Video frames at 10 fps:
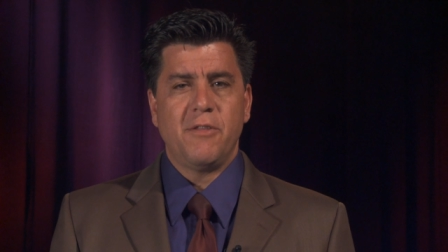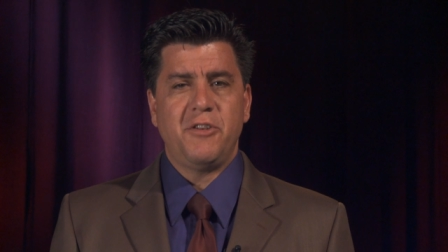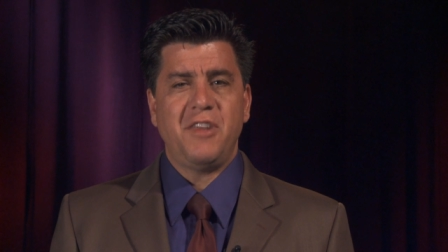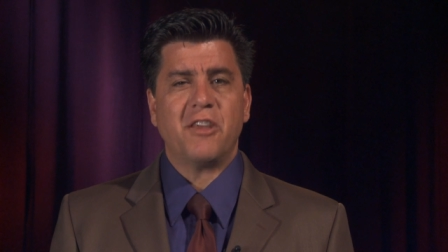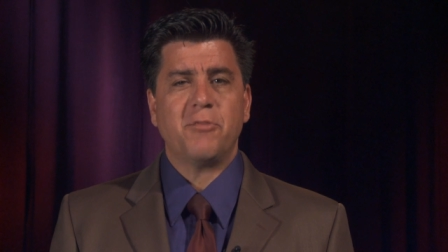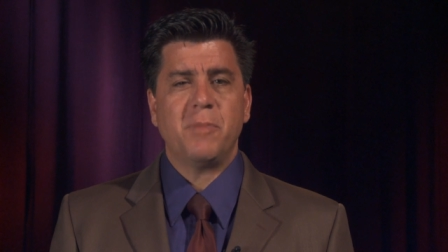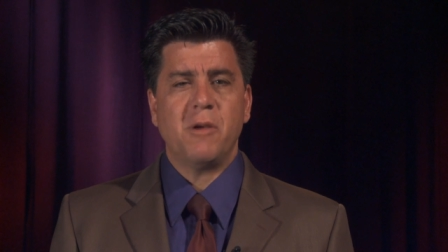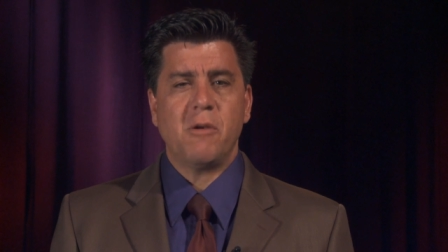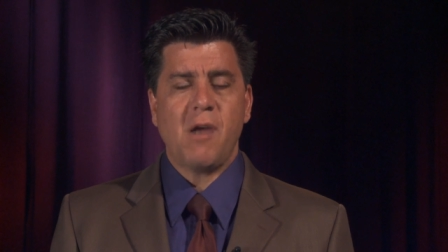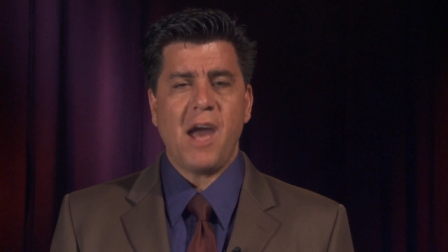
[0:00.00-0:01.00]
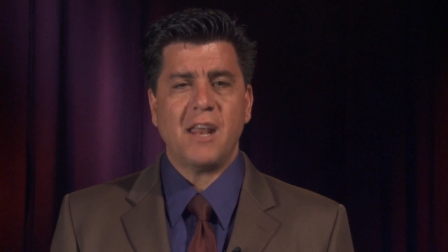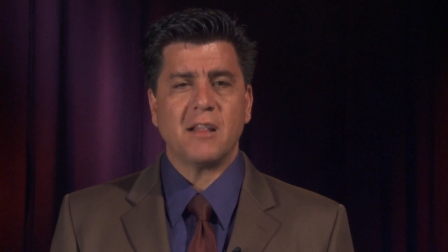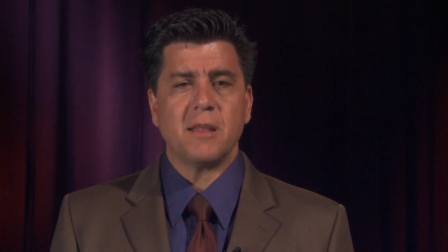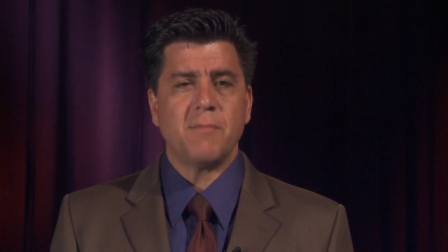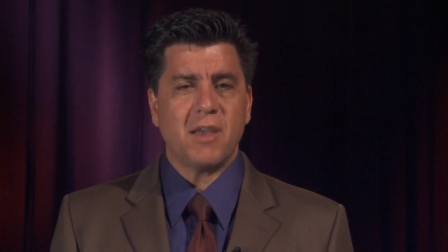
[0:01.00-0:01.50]
The text
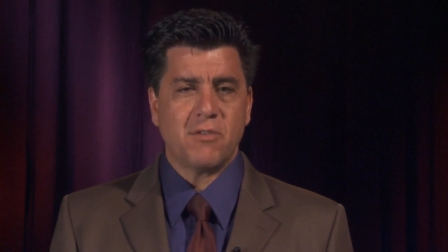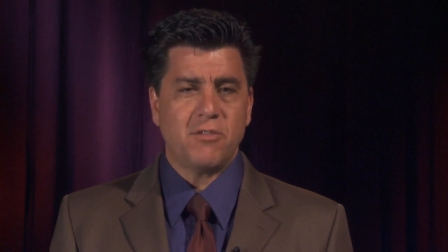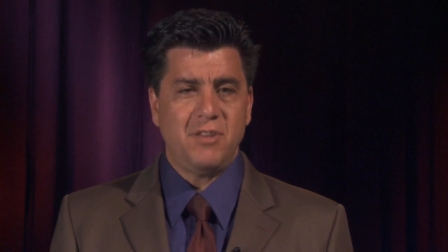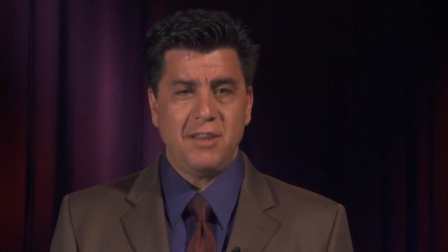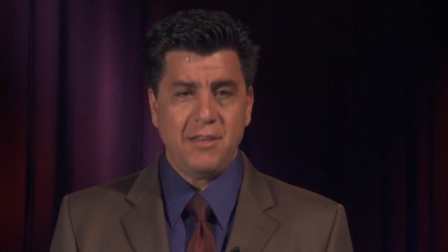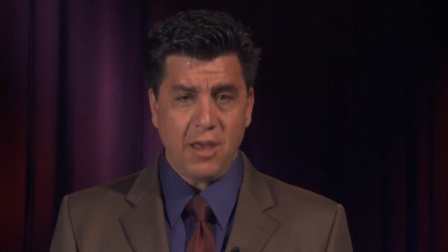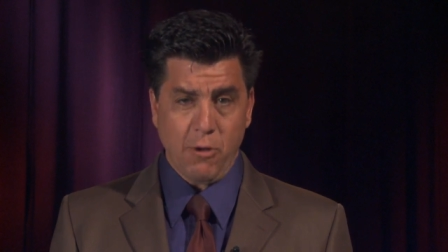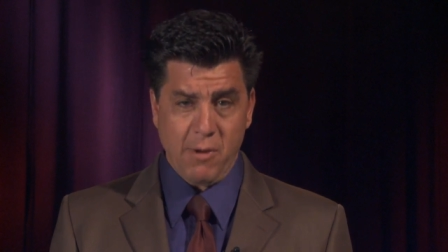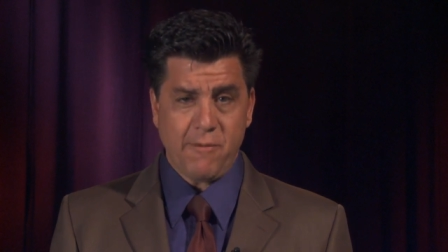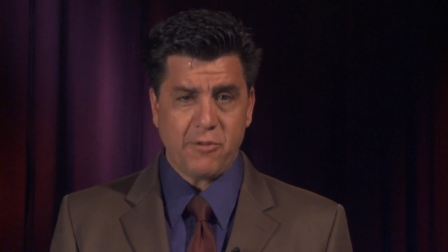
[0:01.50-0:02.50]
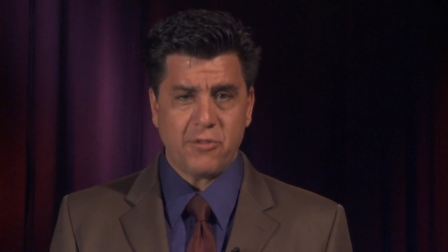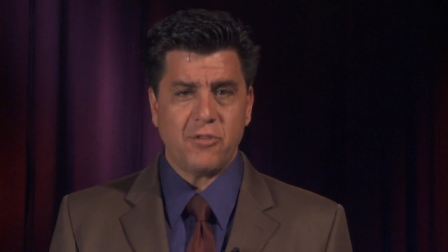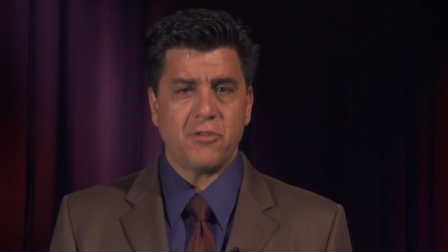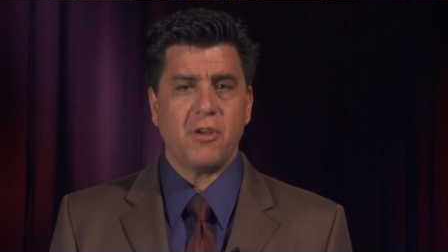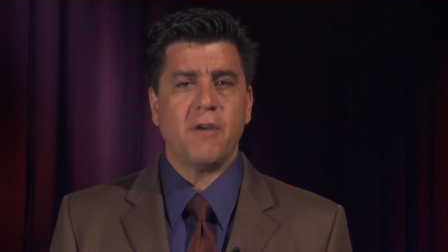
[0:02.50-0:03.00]
periodically makes detailed
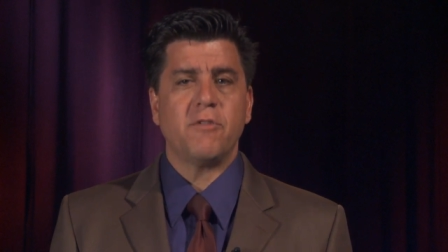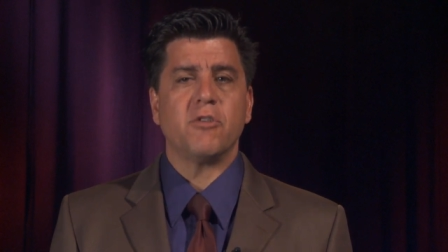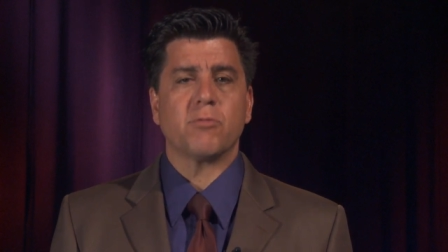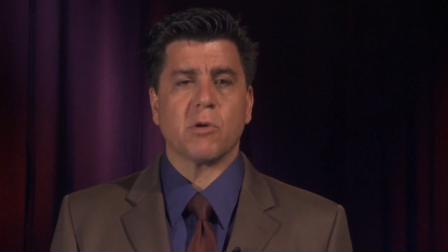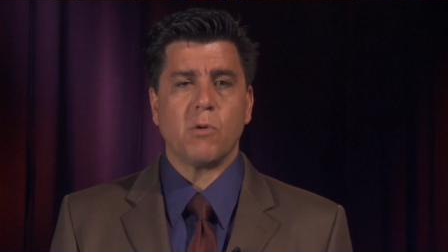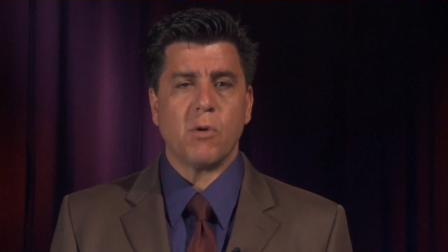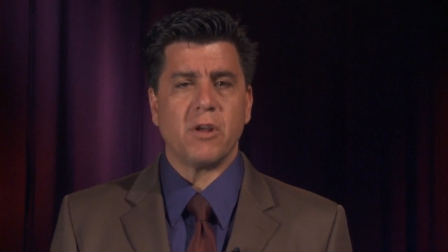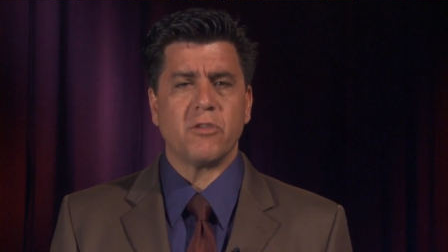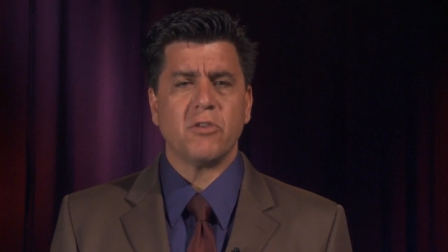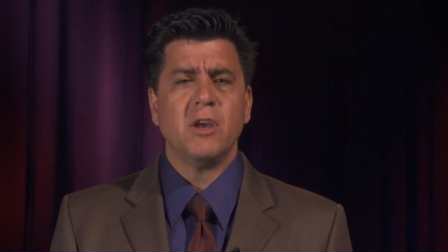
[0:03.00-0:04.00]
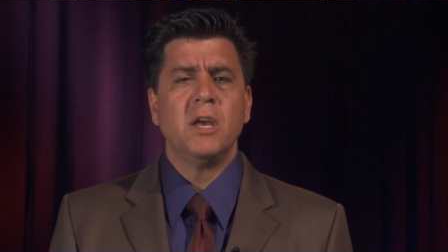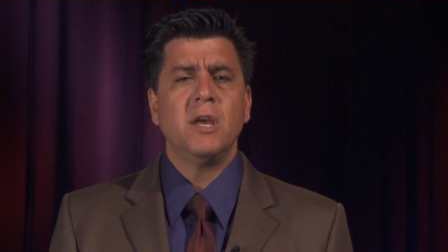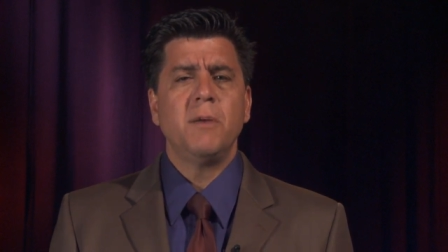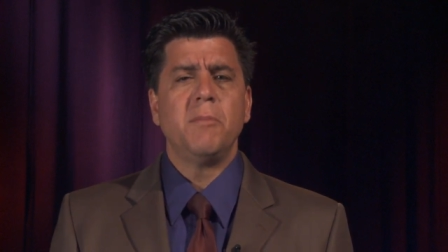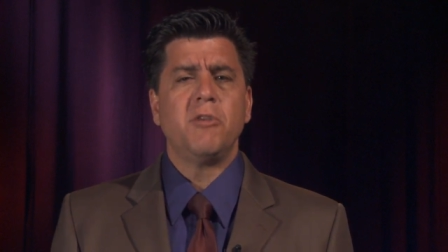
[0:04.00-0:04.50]
references of these recordings.
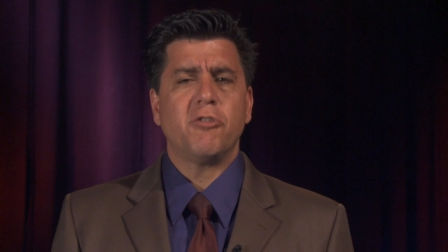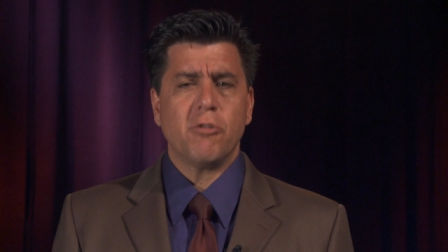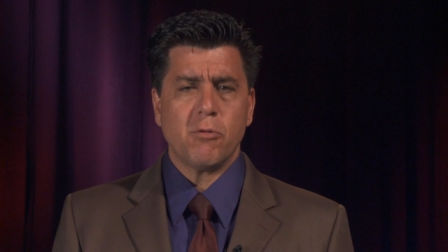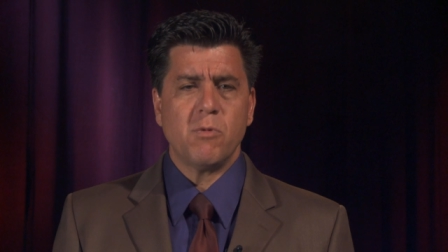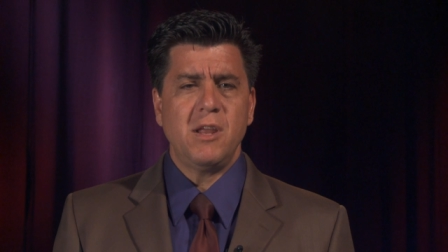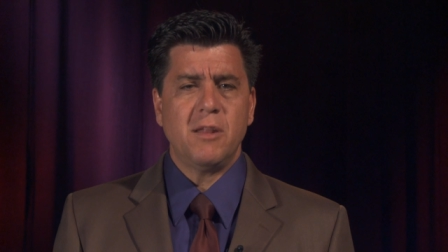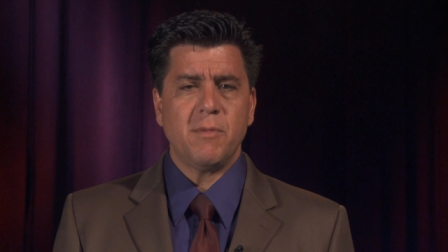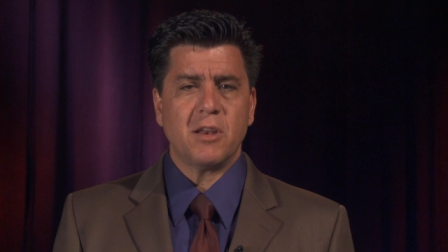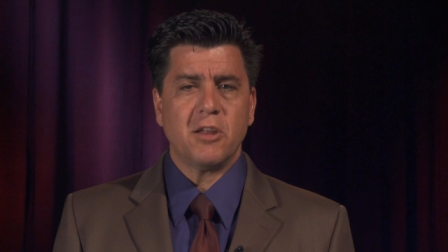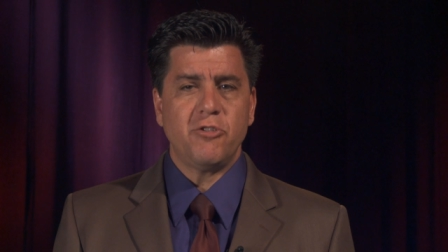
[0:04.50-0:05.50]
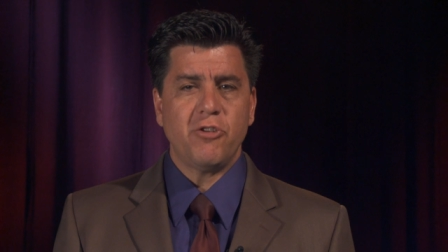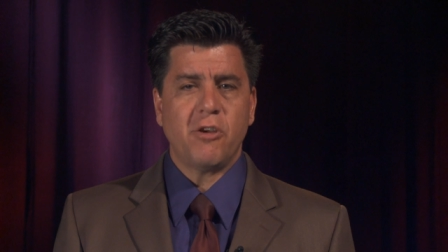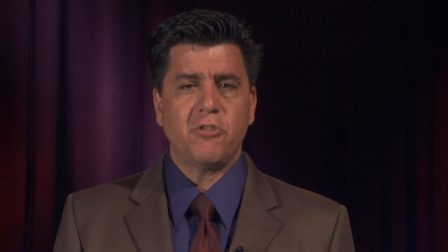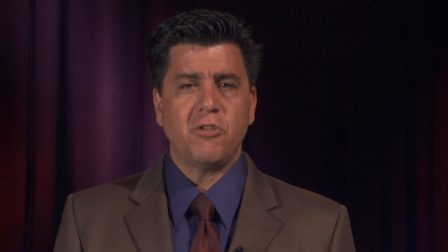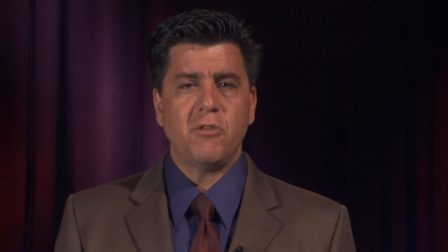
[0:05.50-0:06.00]
Be sure to read them in
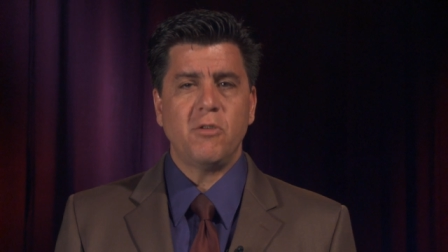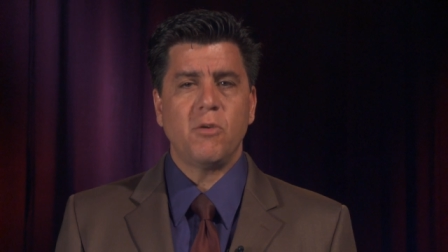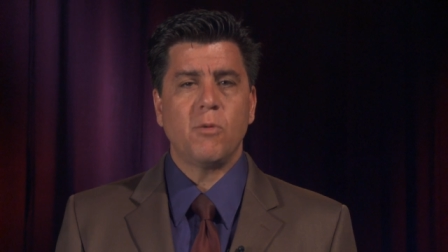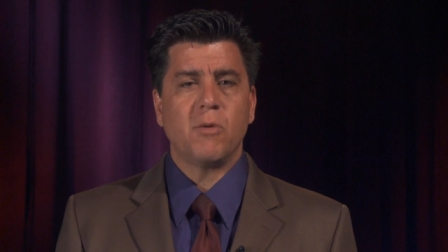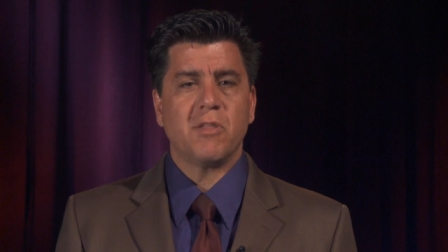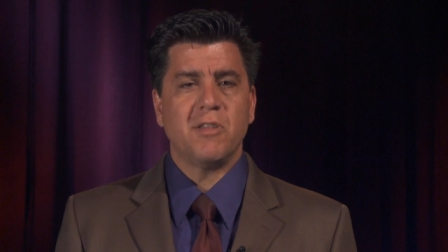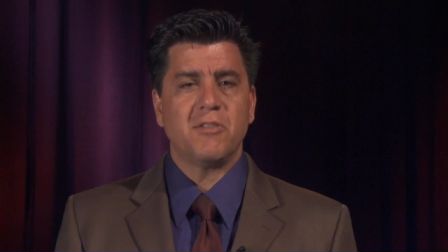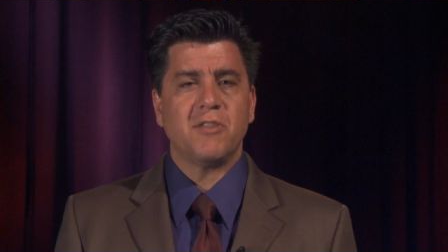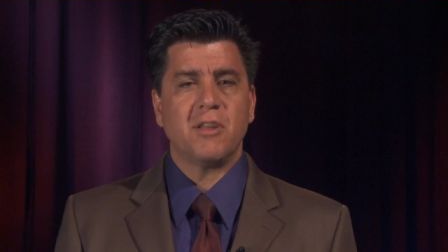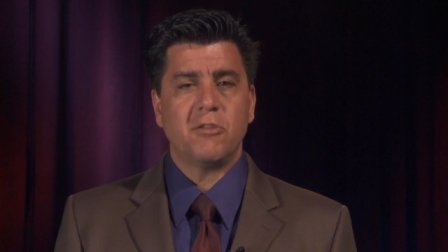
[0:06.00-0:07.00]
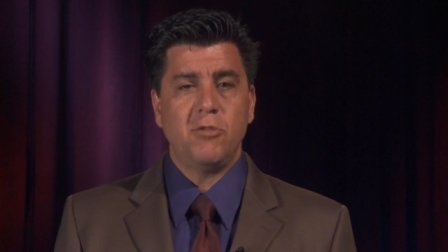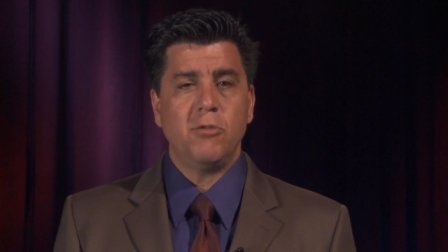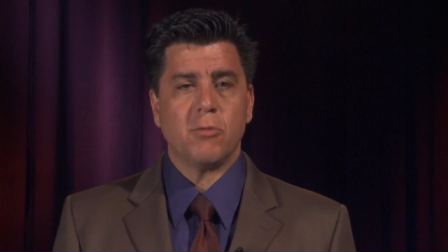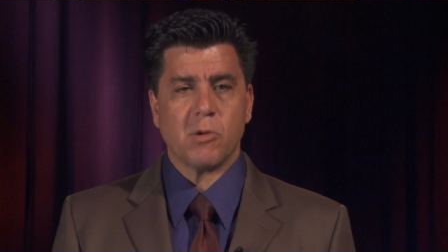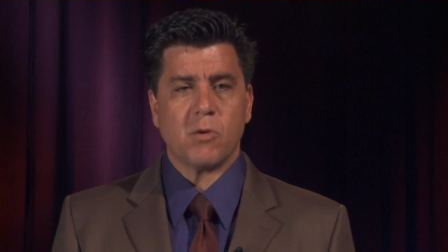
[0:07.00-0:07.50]
conjunction with listening
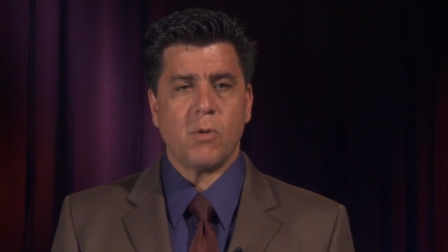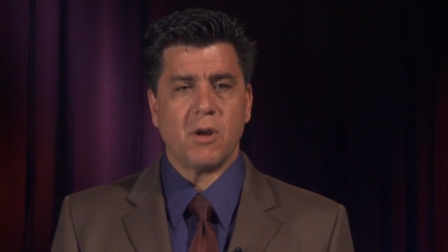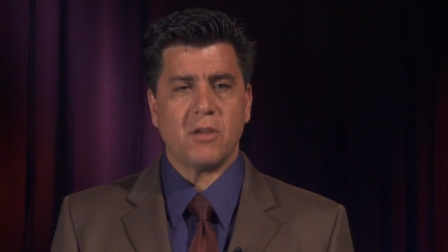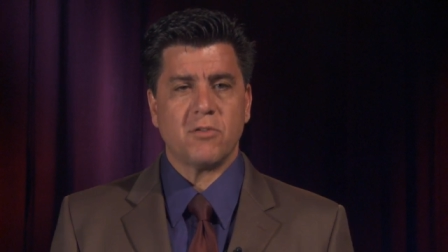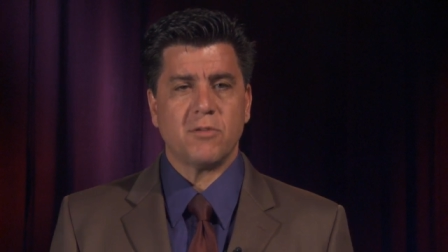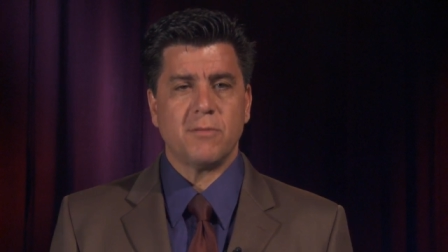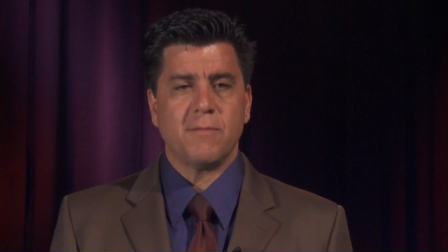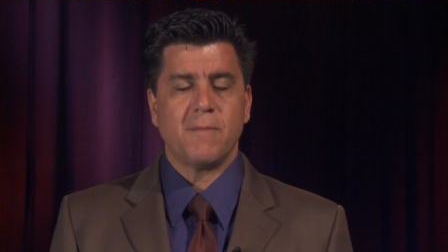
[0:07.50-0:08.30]
to the recordings.